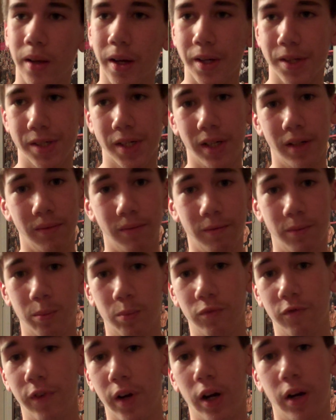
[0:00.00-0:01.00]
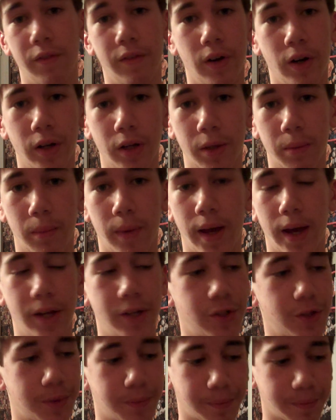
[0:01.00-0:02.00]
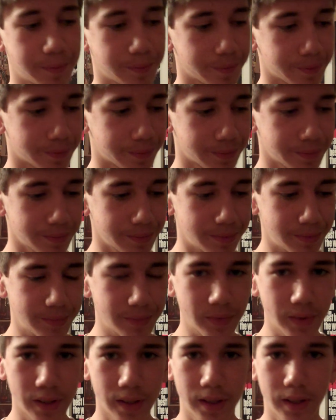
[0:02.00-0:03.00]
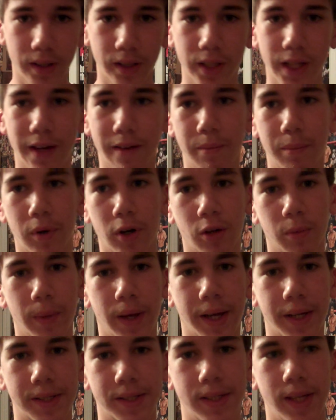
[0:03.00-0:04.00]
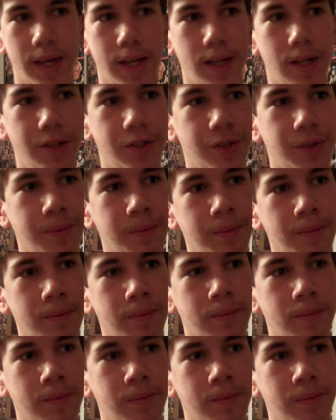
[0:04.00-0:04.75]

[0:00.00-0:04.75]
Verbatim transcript: like I said very very good match well yeah Punk backstage